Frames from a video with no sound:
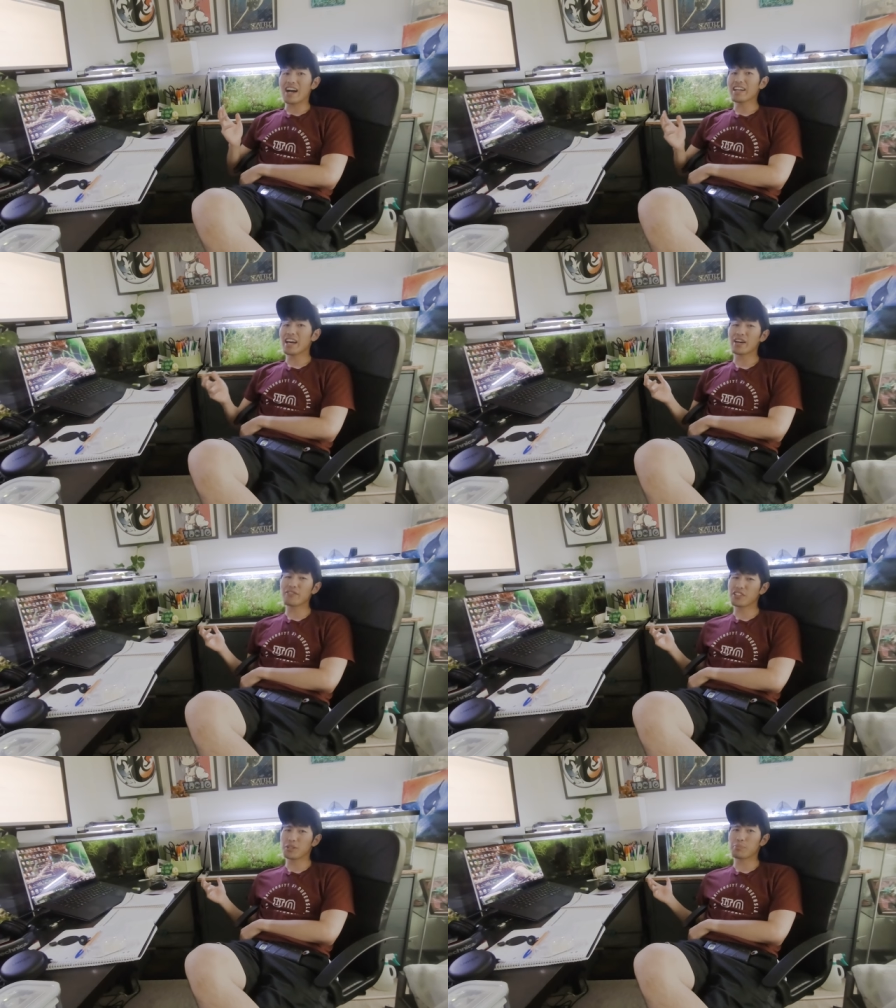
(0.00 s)
I
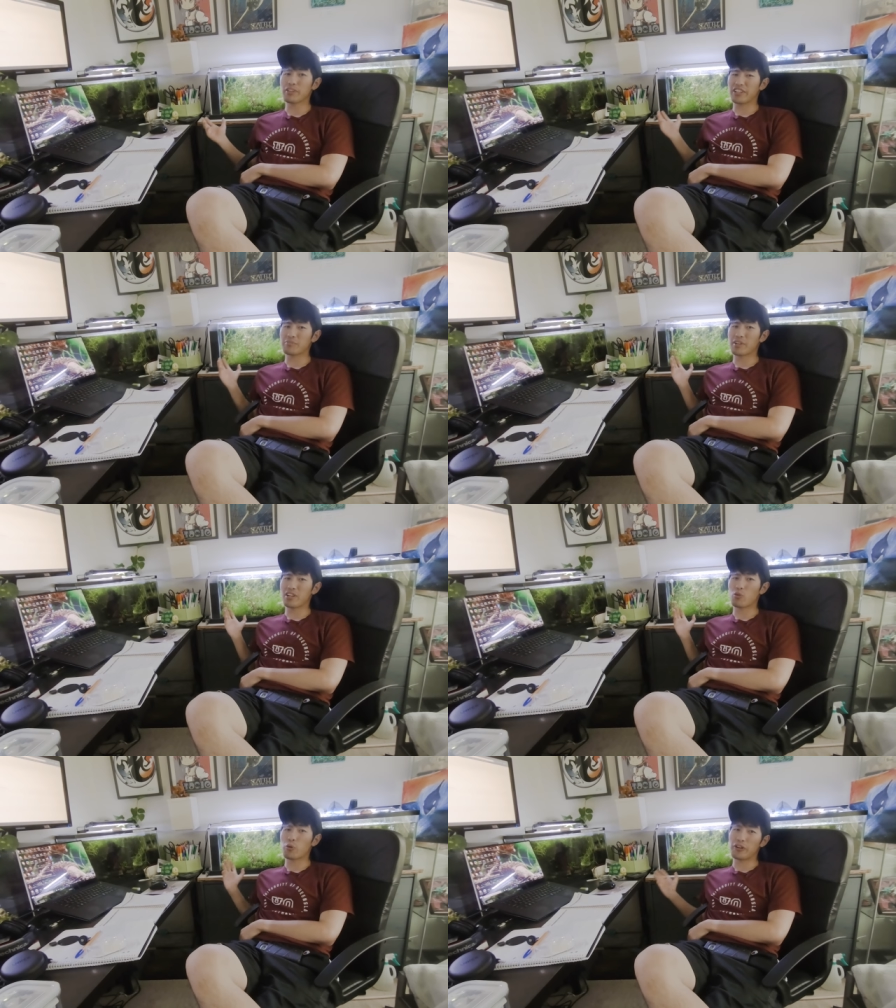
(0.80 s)
heavily plant my
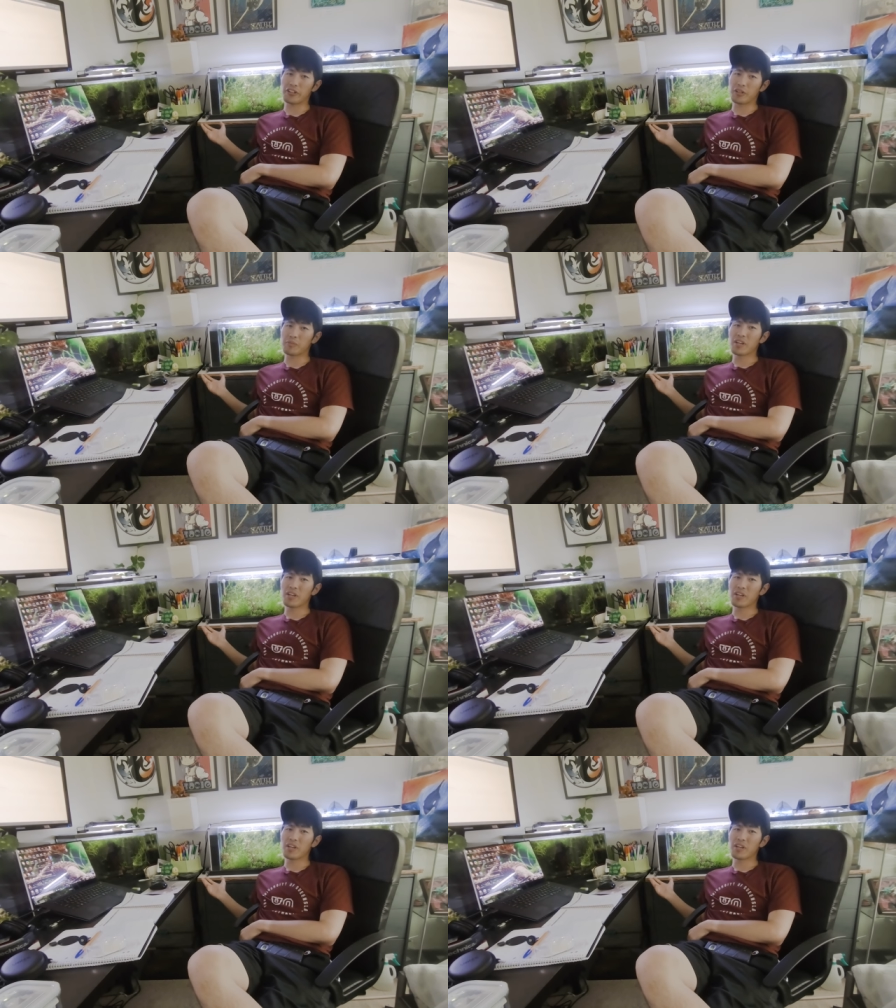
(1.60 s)
aquarium